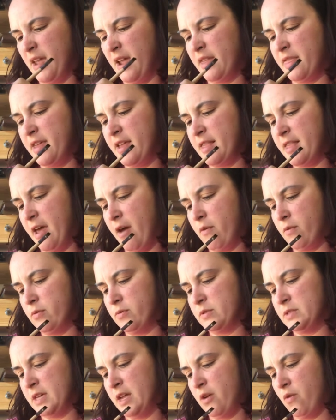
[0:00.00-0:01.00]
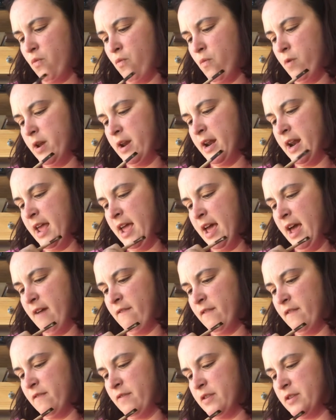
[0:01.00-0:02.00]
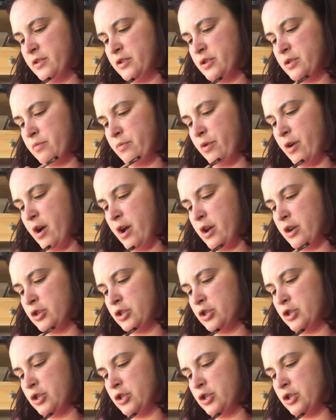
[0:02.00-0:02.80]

think that one was like 1.5 of this brush.